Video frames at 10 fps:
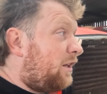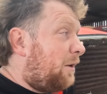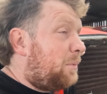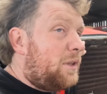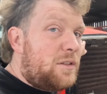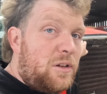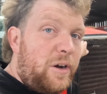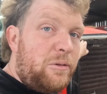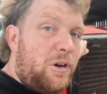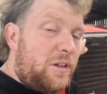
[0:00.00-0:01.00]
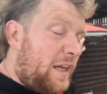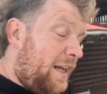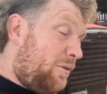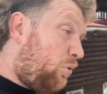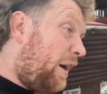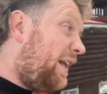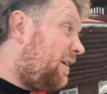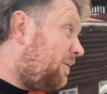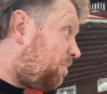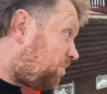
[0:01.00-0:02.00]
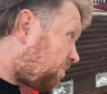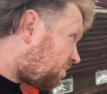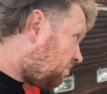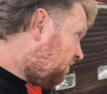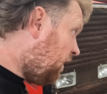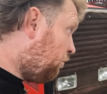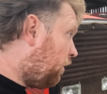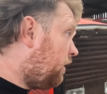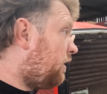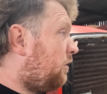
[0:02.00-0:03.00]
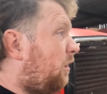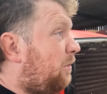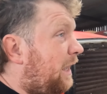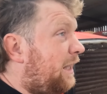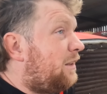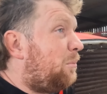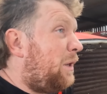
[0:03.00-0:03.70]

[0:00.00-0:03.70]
on top of the slurry work. And while we're away at the